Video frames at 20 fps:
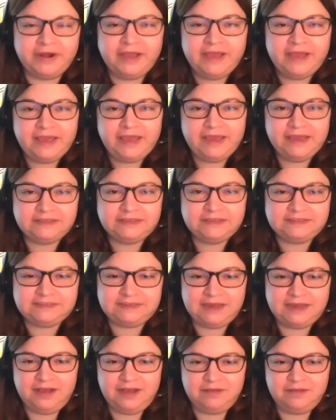It's
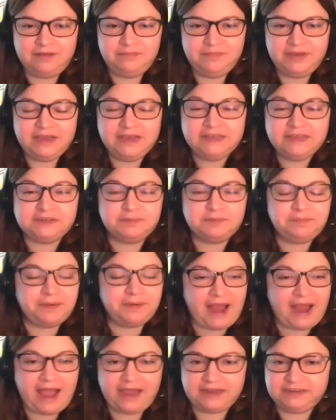a
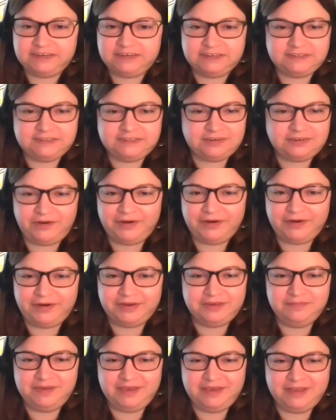practice
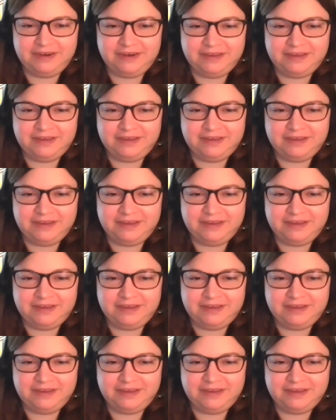argument.